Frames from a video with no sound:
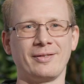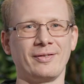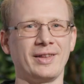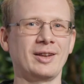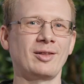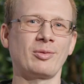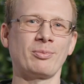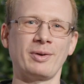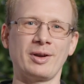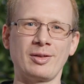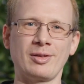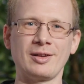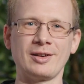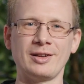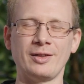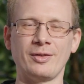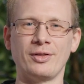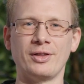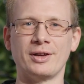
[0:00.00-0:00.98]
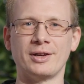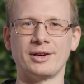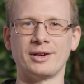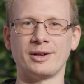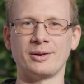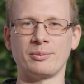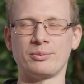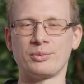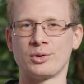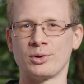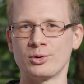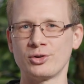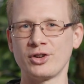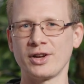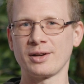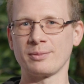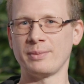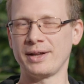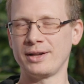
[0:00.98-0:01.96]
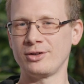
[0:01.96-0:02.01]
That is basically the
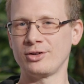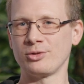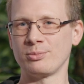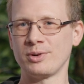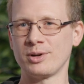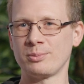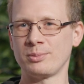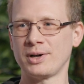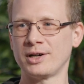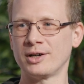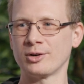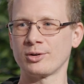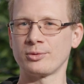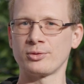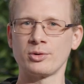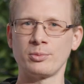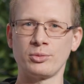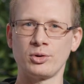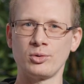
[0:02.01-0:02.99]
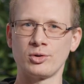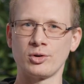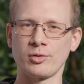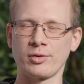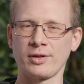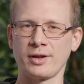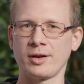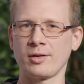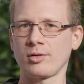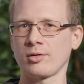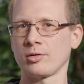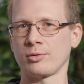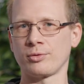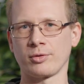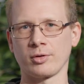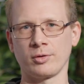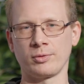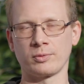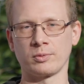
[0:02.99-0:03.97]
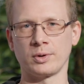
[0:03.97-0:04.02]
project management part of computer science, of
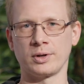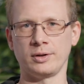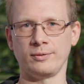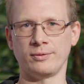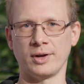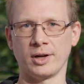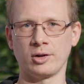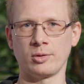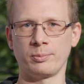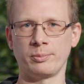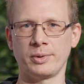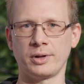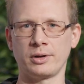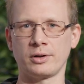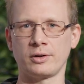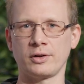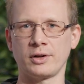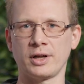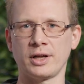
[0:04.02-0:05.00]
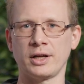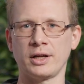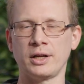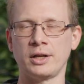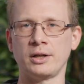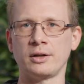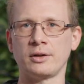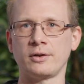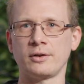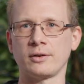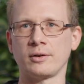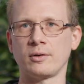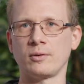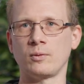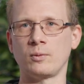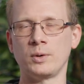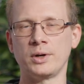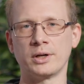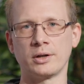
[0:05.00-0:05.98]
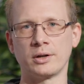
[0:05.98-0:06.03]
software development, and
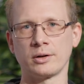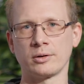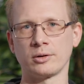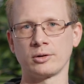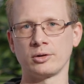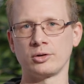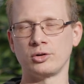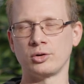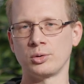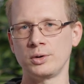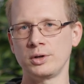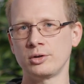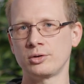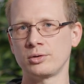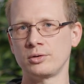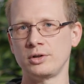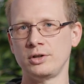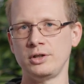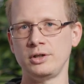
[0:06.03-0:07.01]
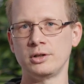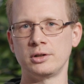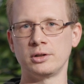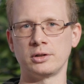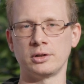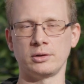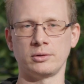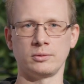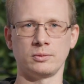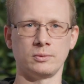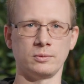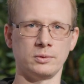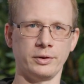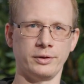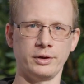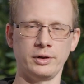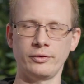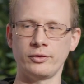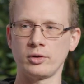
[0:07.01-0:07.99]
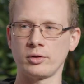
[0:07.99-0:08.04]
we are going to deal
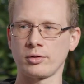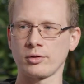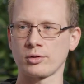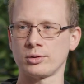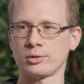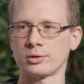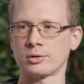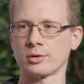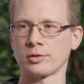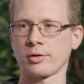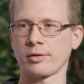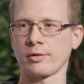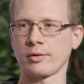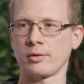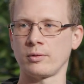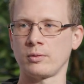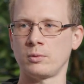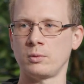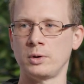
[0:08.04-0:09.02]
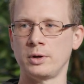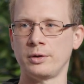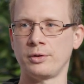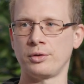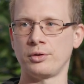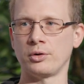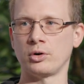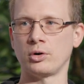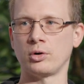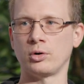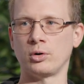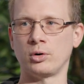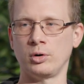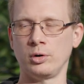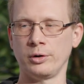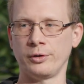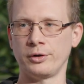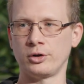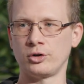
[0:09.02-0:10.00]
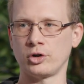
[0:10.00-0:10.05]
within this course with
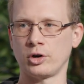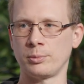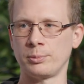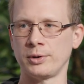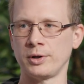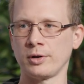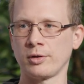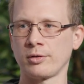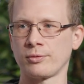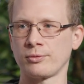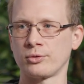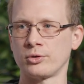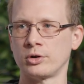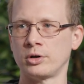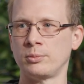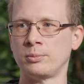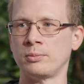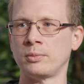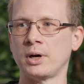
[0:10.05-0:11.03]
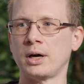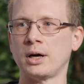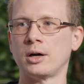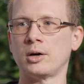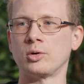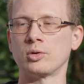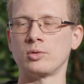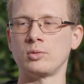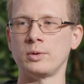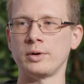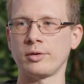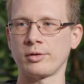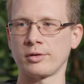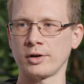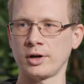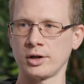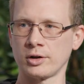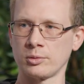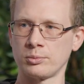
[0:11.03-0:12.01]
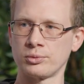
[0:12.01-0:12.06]
all the topics from how do we
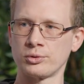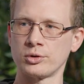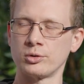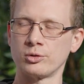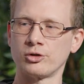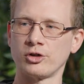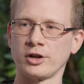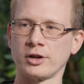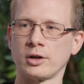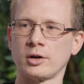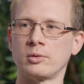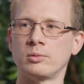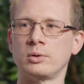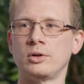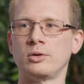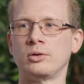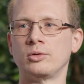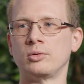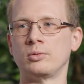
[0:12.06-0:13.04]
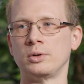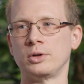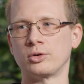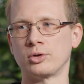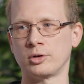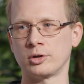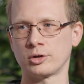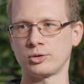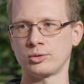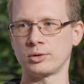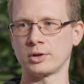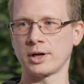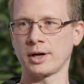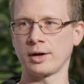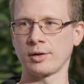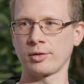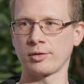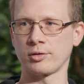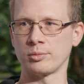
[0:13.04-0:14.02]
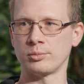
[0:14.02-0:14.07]
start a project, do we talk to a
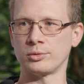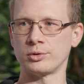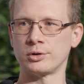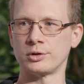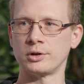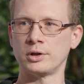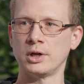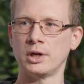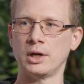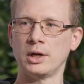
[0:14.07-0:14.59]
customer,